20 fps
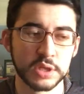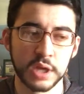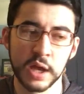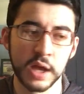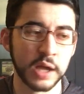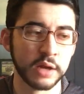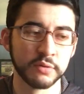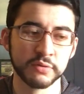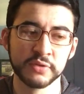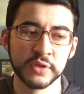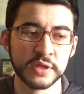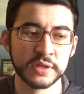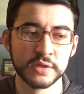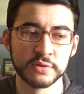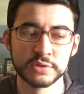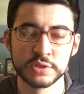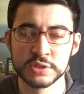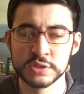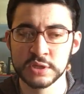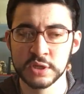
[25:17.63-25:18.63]
I don't think
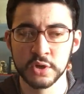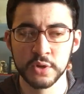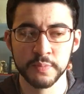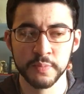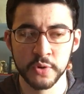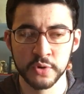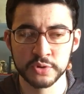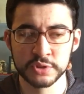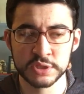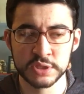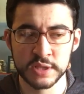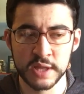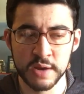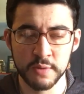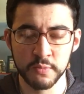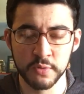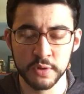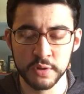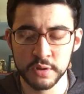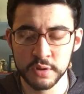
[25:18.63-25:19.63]
there's a single person
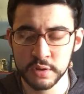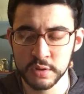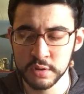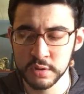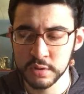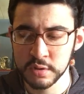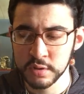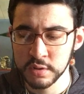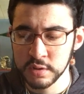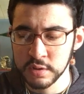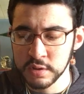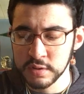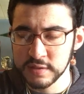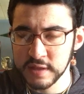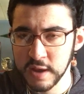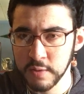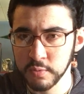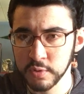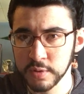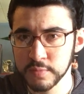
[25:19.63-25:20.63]
that would
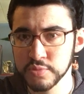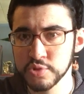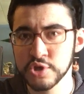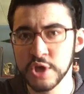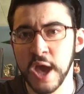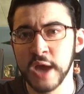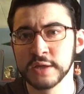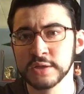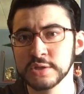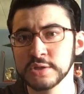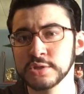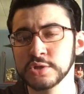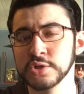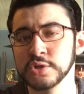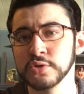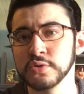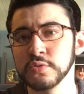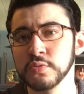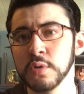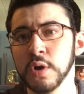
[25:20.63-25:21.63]
object
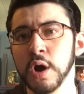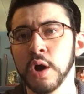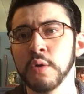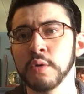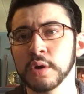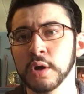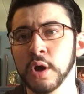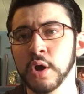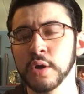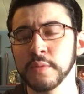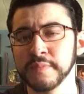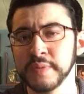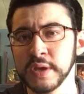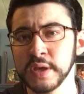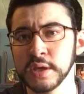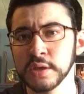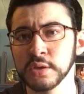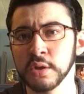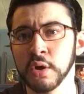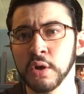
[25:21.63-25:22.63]
to Owen Hart
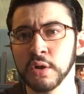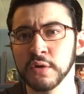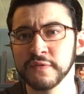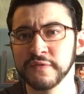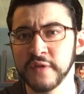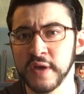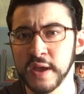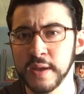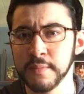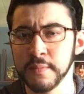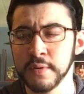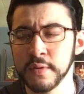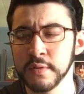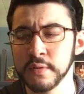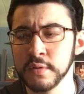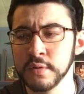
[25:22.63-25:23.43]
being in the Hall of Fame